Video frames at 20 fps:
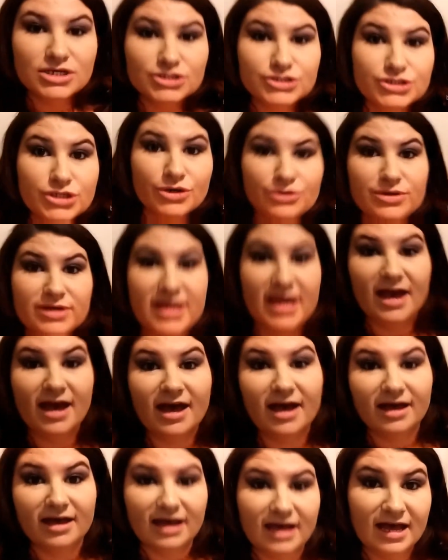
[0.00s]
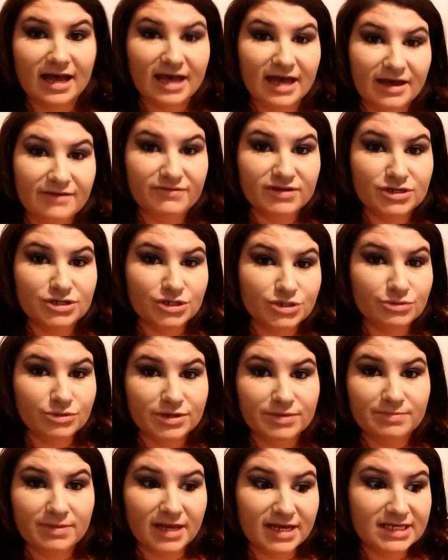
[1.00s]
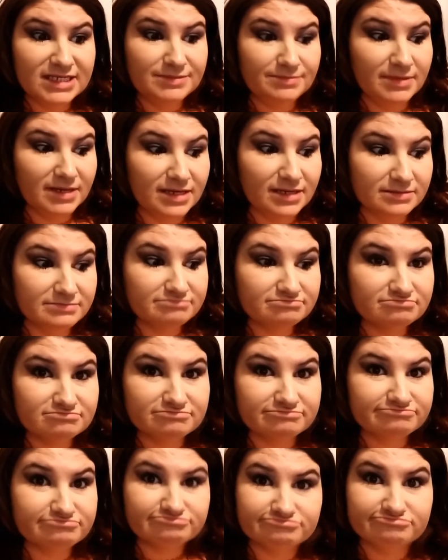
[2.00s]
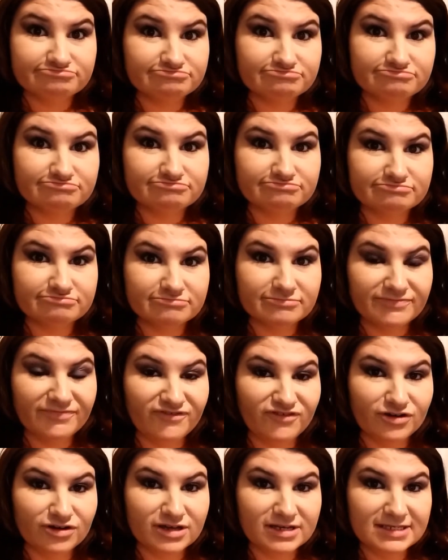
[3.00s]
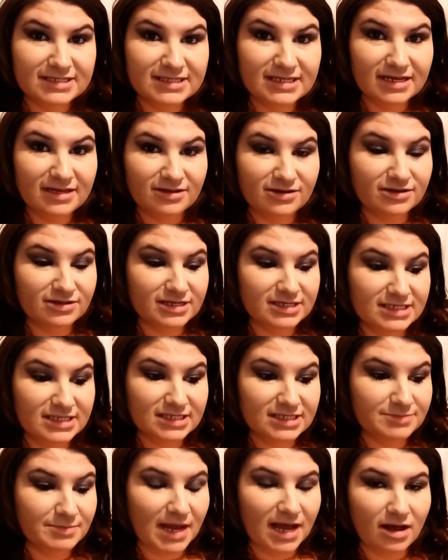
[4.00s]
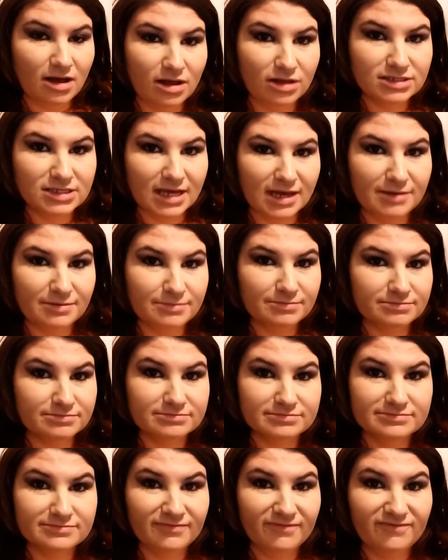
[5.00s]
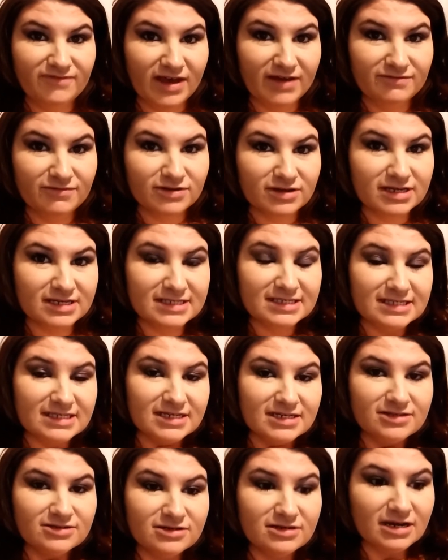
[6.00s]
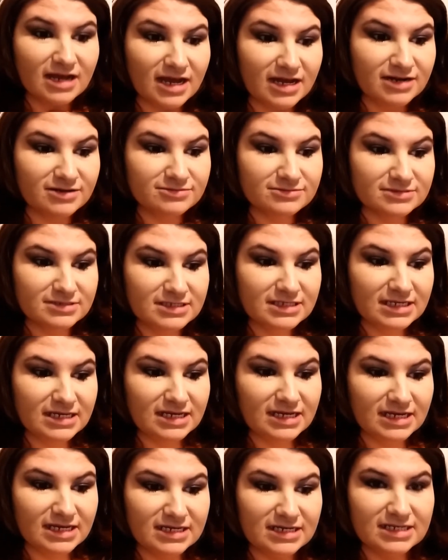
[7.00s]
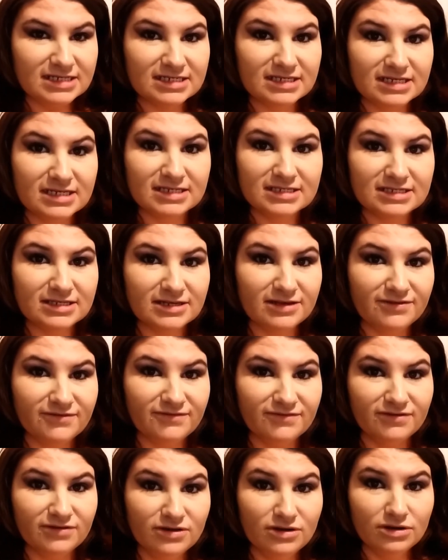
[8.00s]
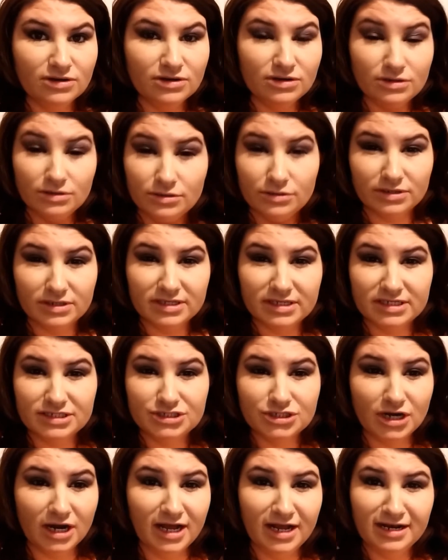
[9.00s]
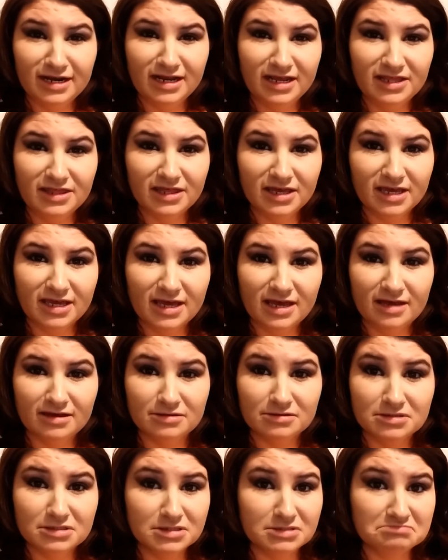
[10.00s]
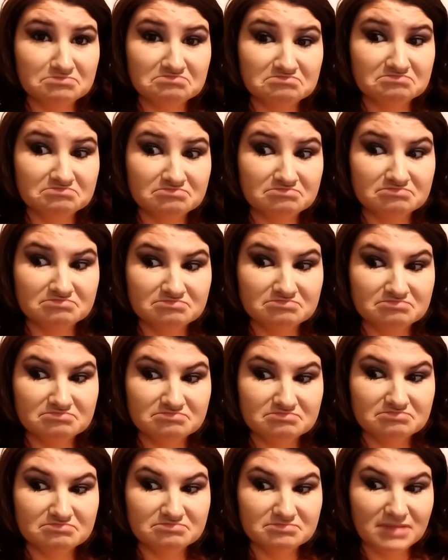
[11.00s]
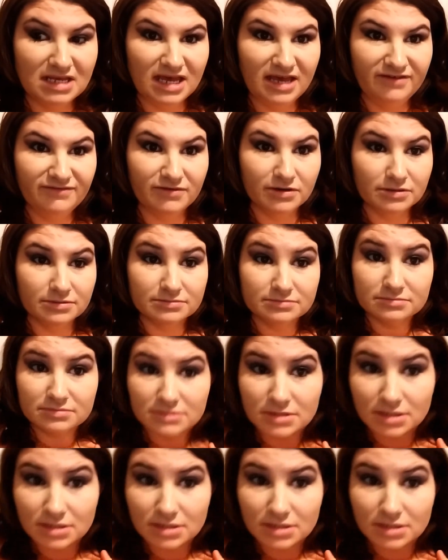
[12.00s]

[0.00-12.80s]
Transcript: So yeah, I have a new replacement for concealer. This is my all-time favorite concealer. I don't see any sense of really trying anything else ever,